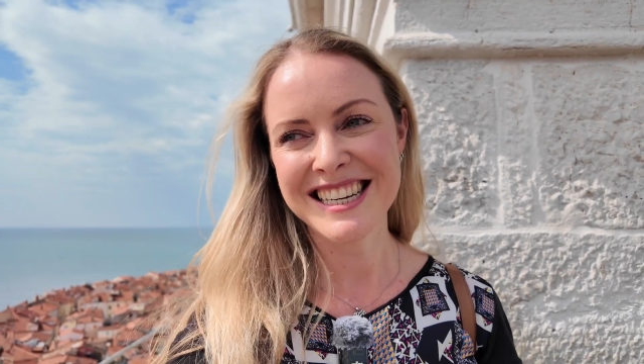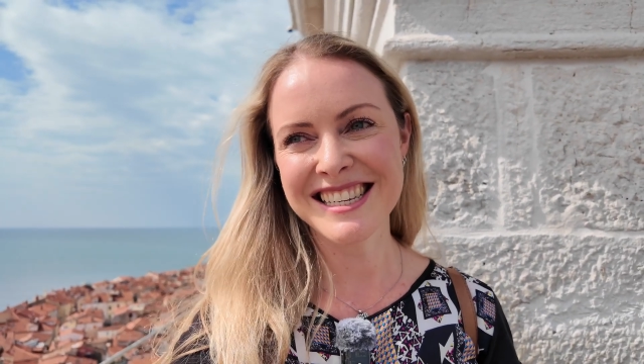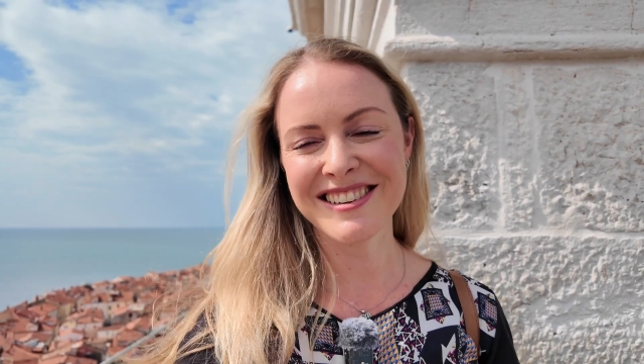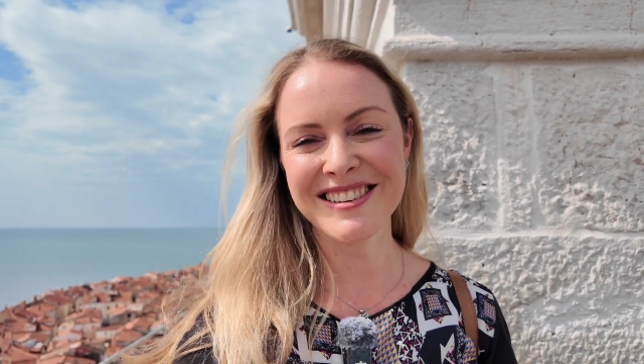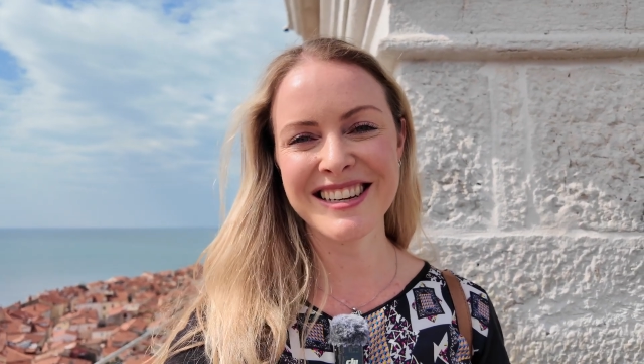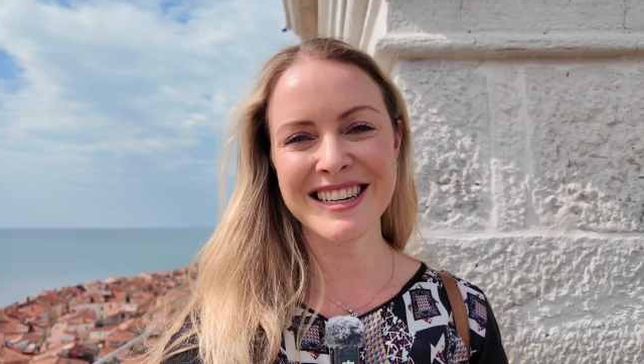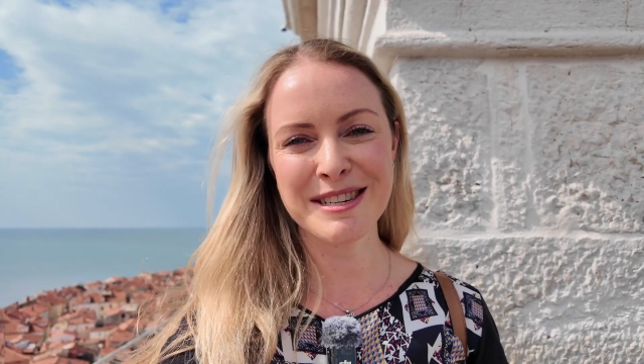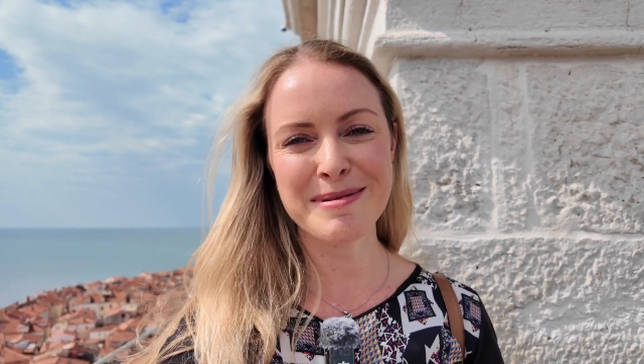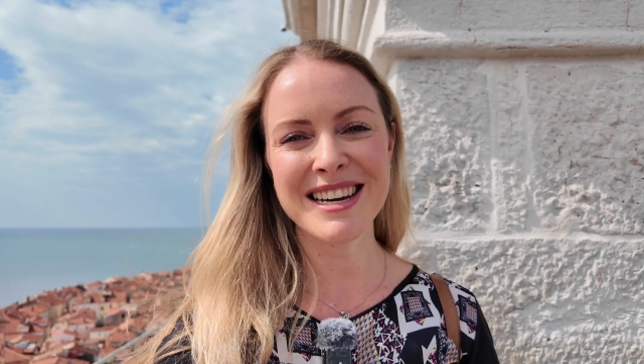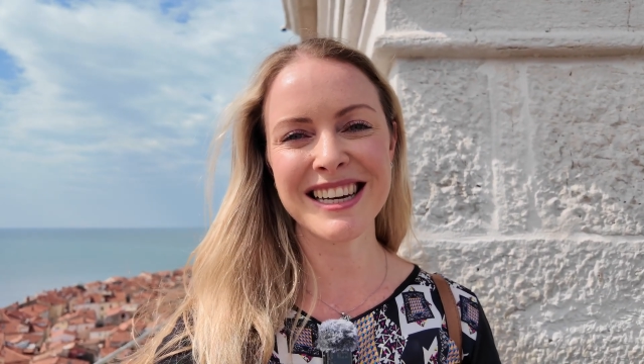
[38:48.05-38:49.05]
So you
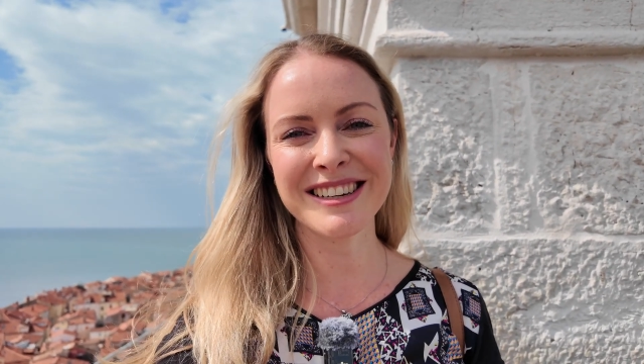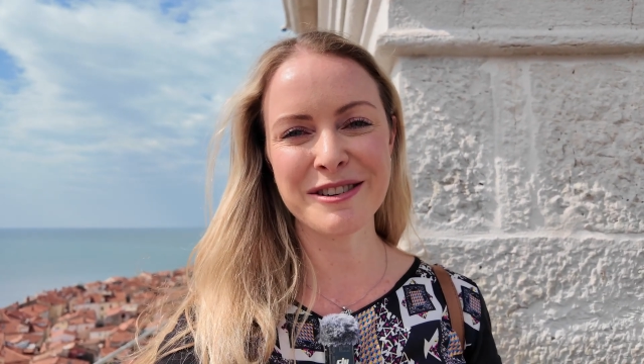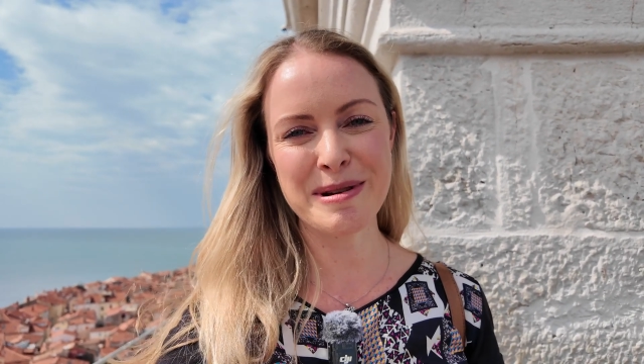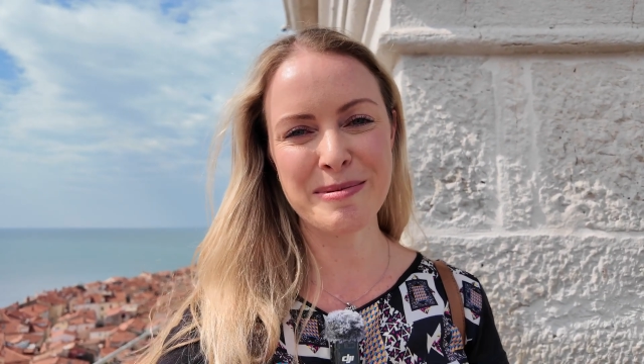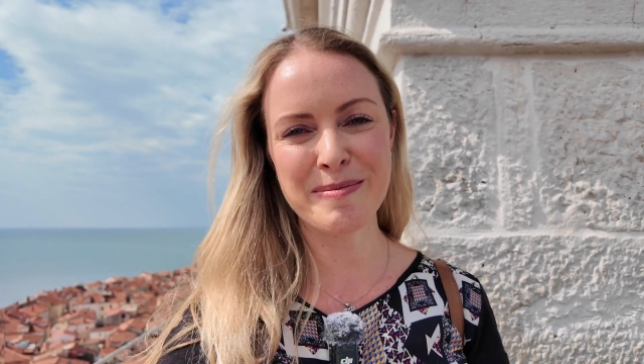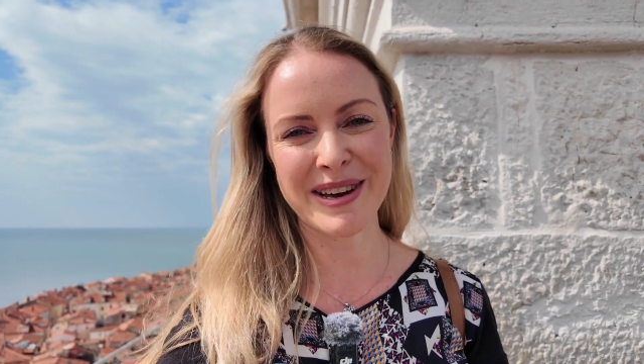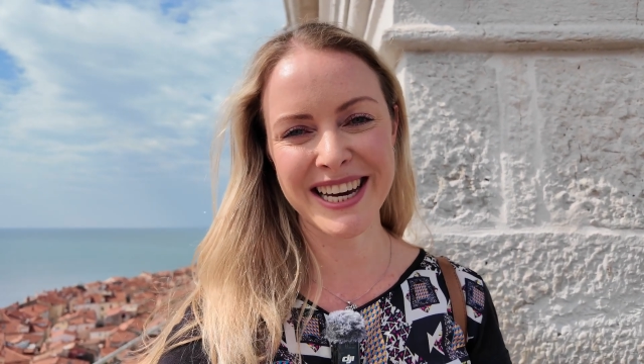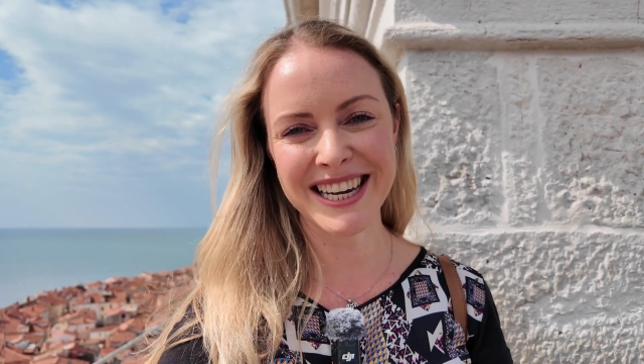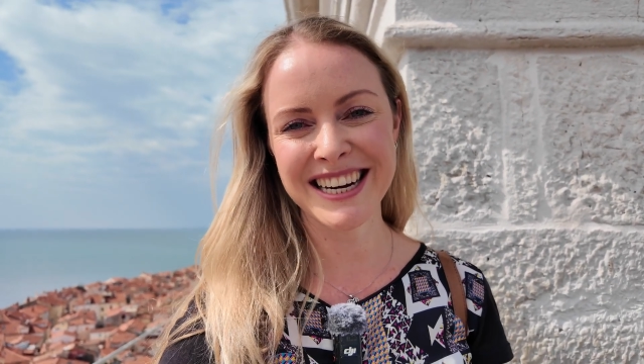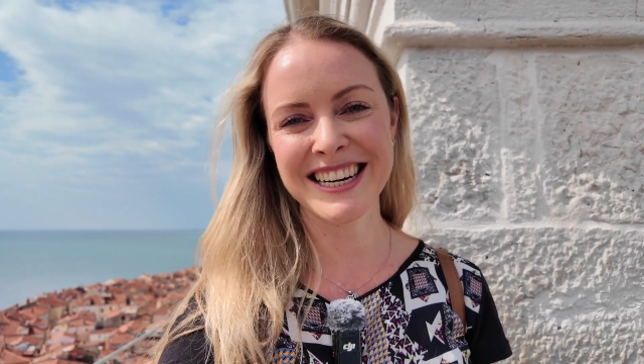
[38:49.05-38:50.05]
need to be a little bit
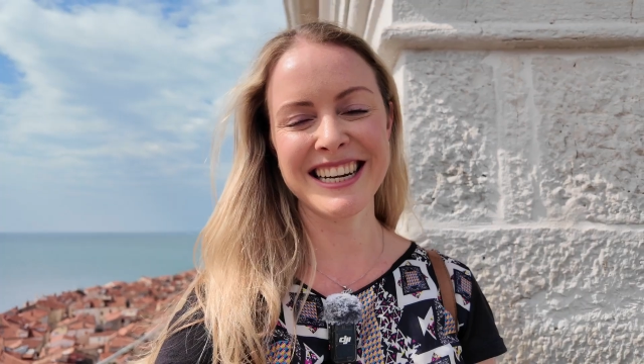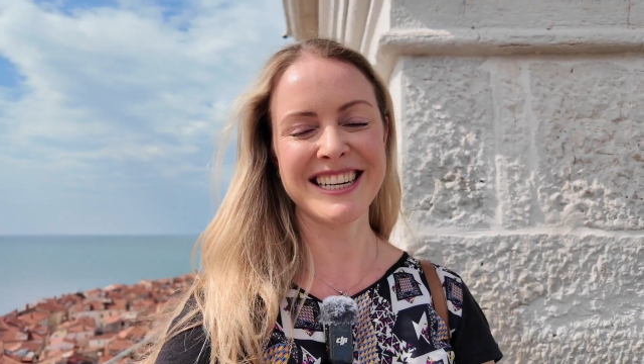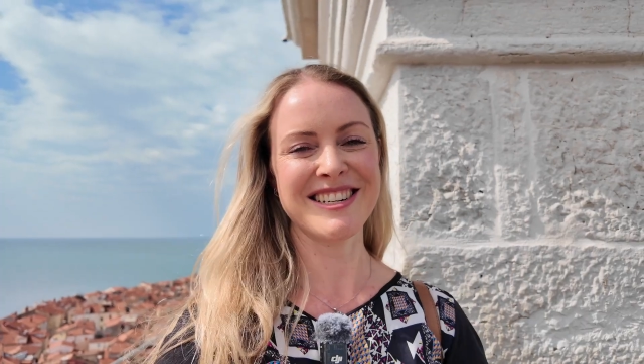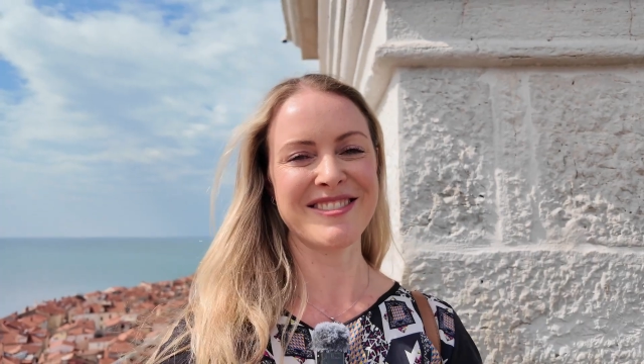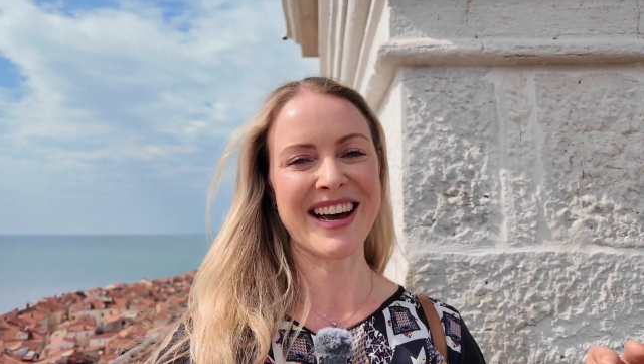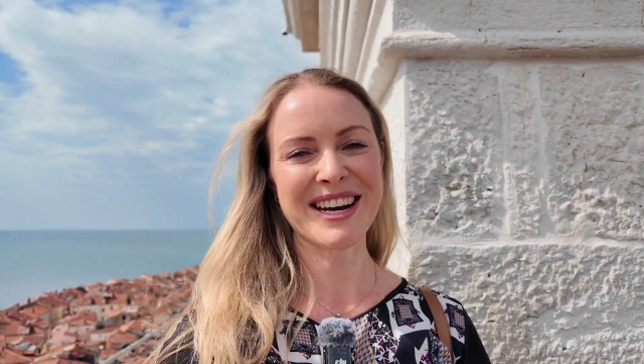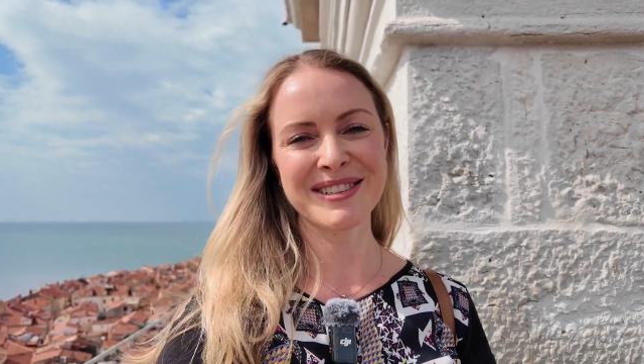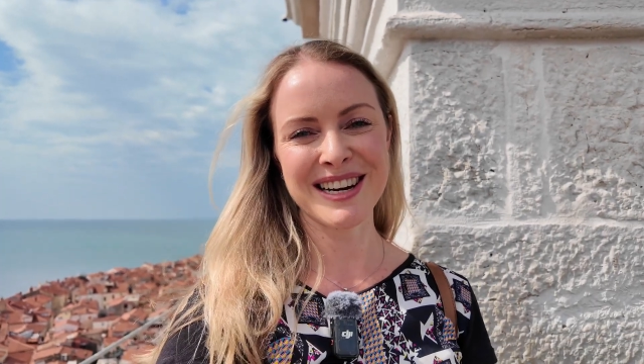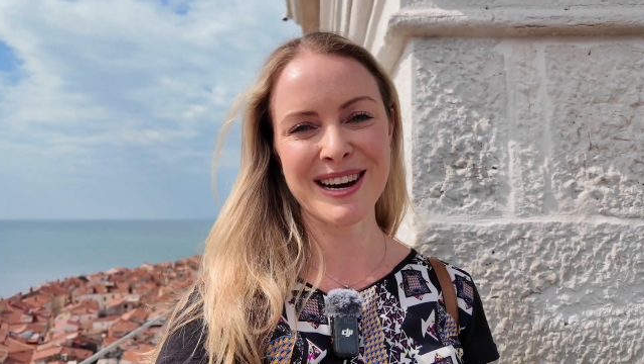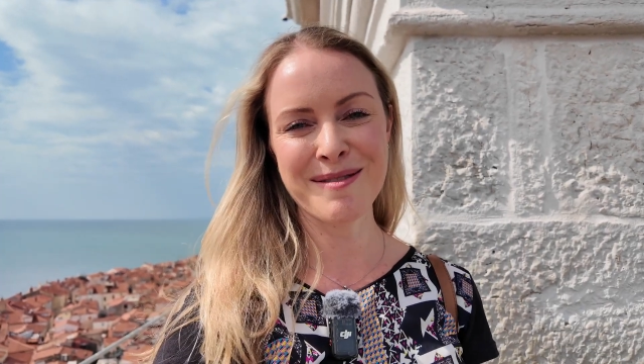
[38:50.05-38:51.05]
prepared and you need to know ahead
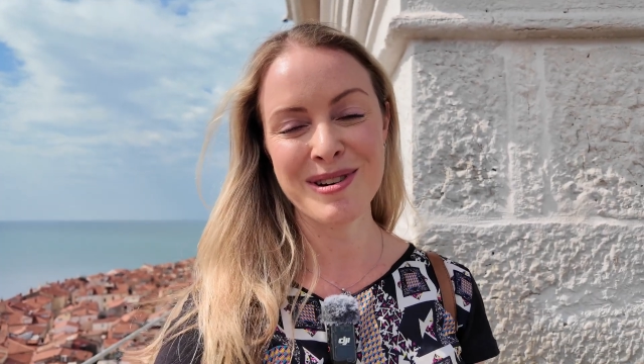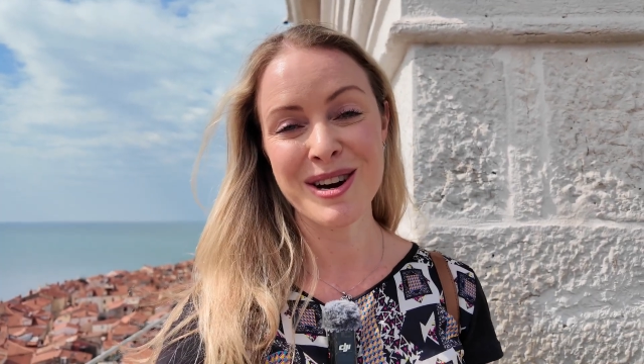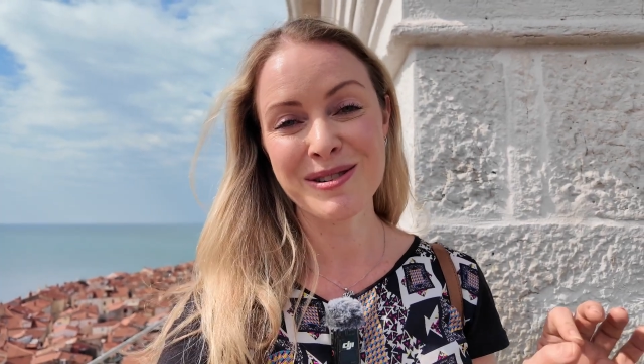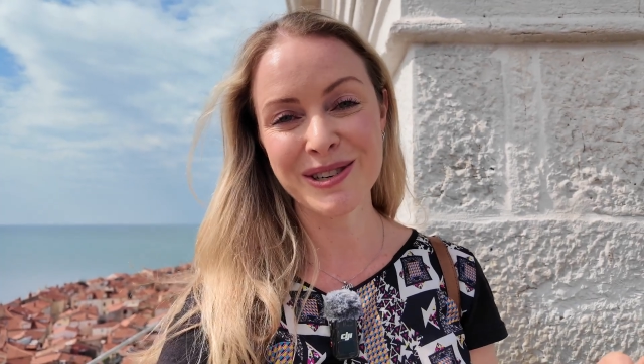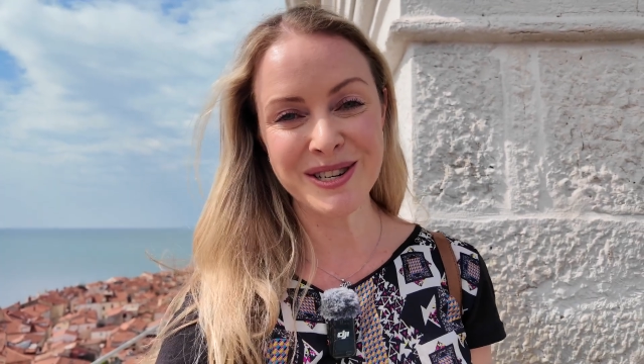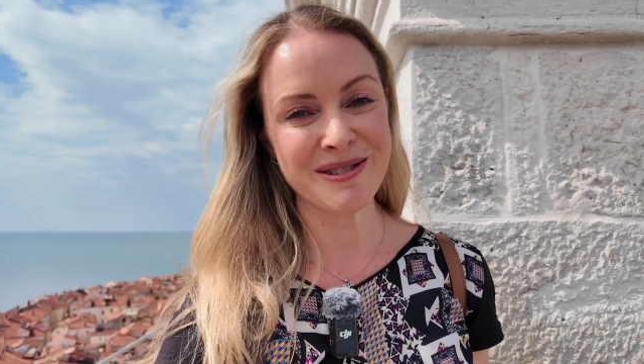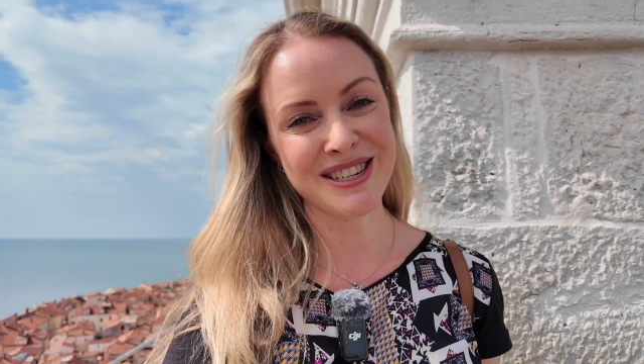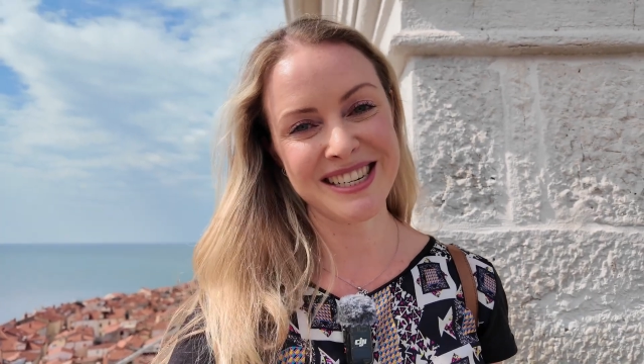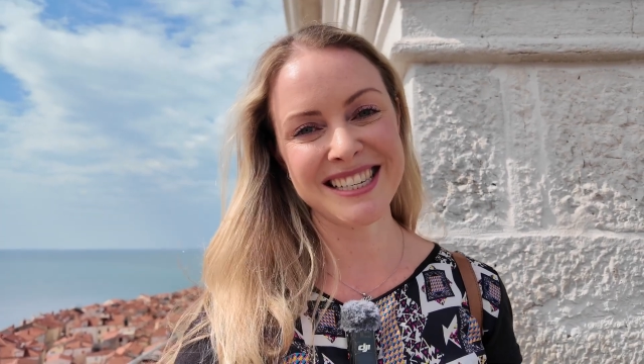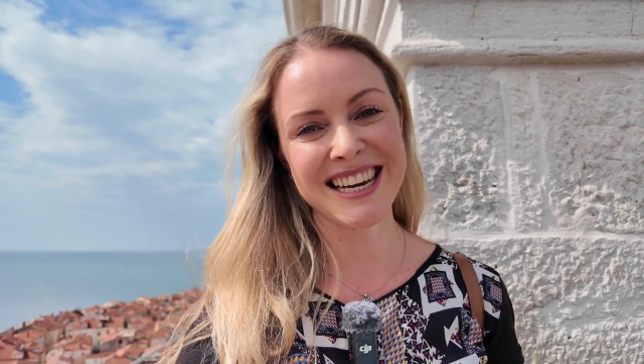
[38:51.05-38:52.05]
of time what you
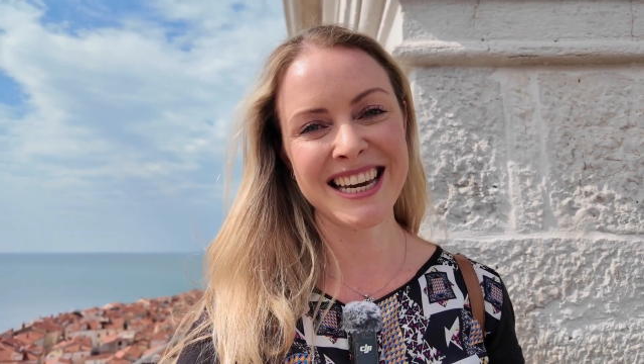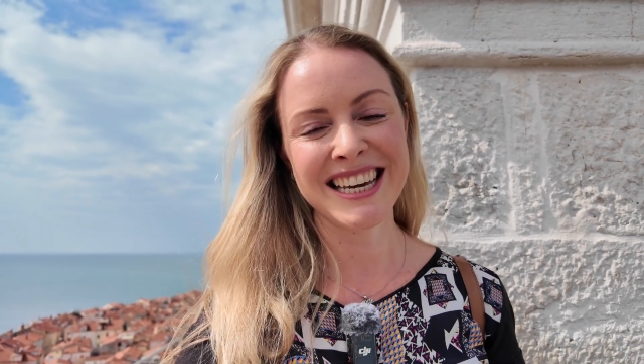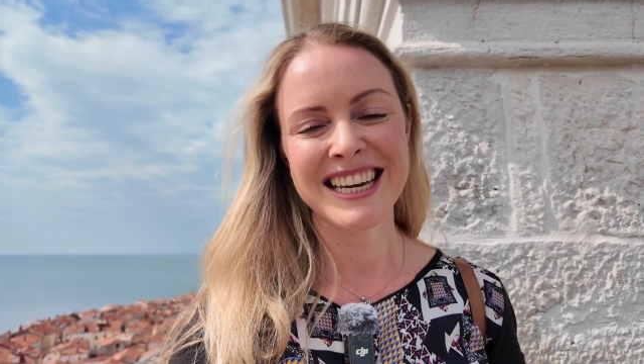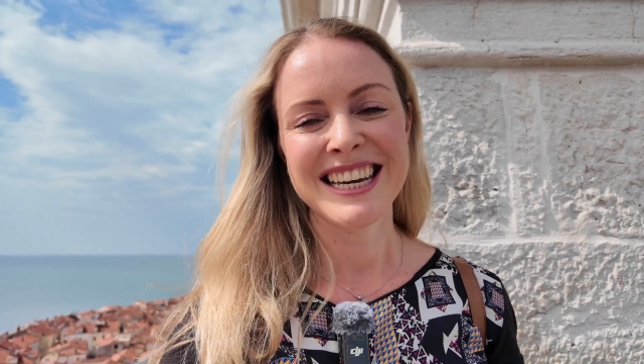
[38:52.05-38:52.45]
want to see.